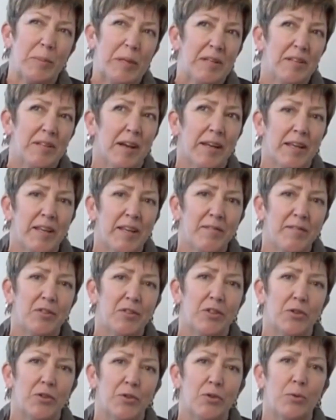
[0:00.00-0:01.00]
We'd be naive
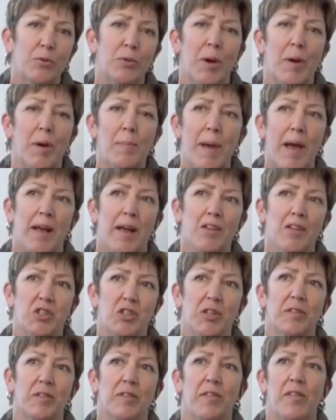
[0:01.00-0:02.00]
to
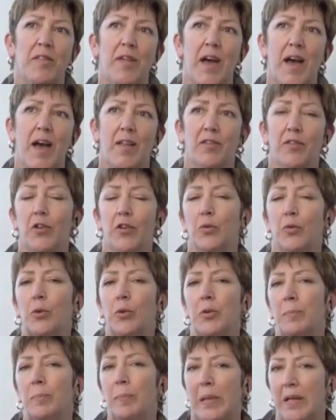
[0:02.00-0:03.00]
imagine that there
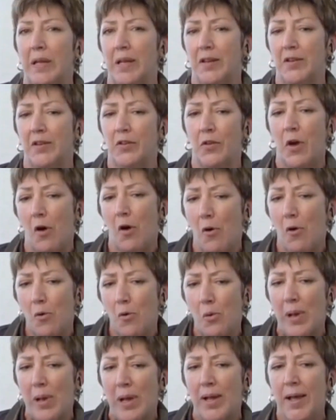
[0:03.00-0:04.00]
would be
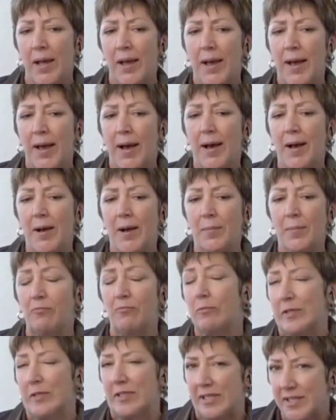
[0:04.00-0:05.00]
no
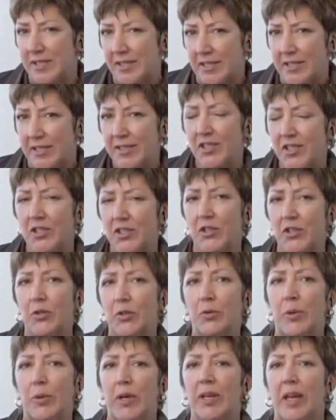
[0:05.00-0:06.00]
resistance
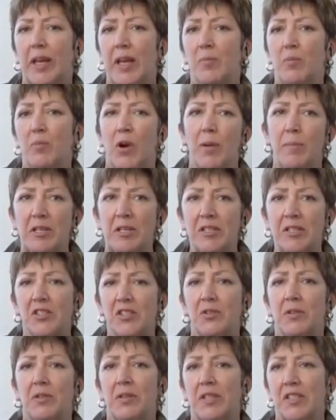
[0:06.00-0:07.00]
to a gay prime
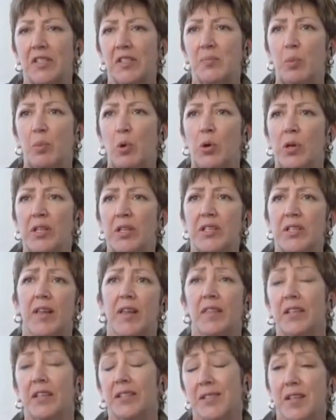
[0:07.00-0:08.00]
minister at this point.
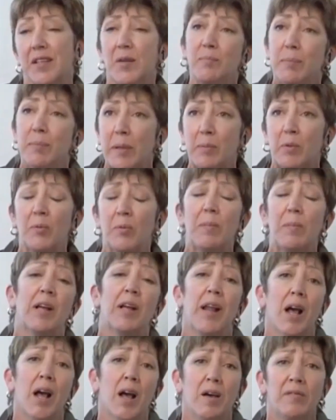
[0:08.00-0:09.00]
I think some people
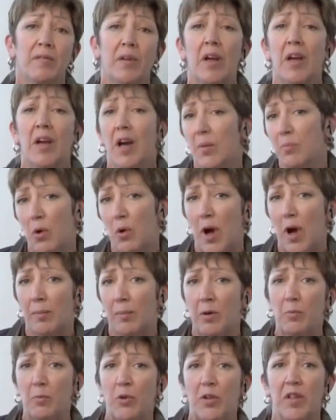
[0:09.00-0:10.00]
might have a
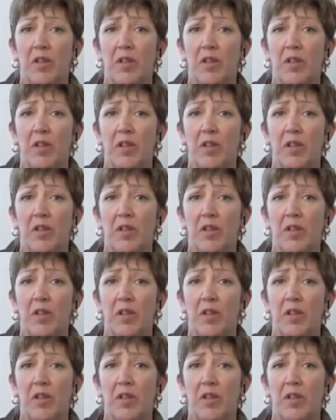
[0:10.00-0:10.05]
problem